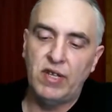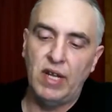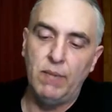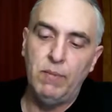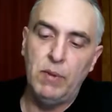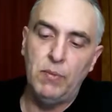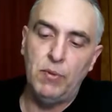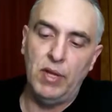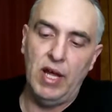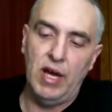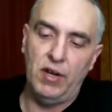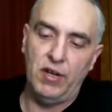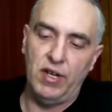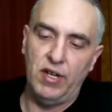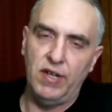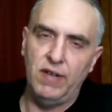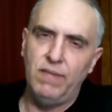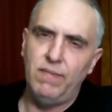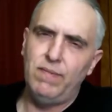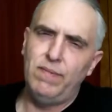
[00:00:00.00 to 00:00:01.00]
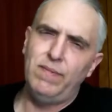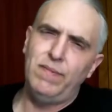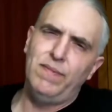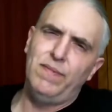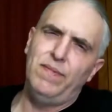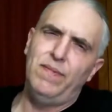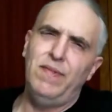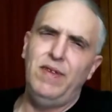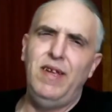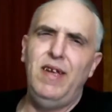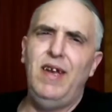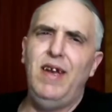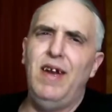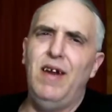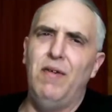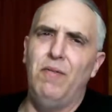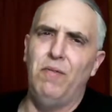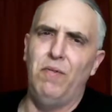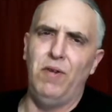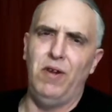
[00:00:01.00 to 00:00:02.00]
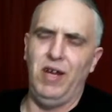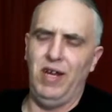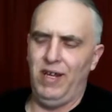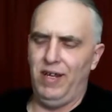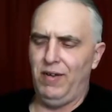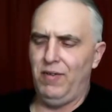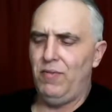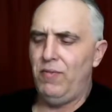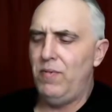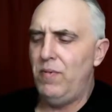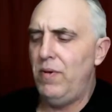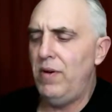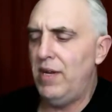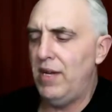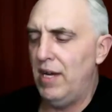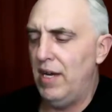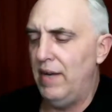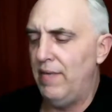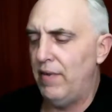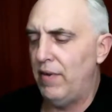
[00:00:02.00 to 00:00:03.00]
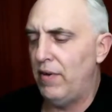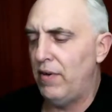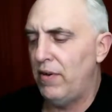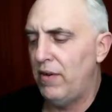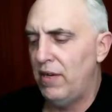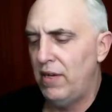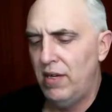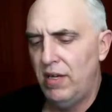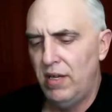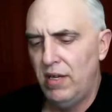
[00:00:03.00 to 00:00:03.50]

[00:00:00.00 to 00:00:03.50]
to send people out in, yeah, right, whatever.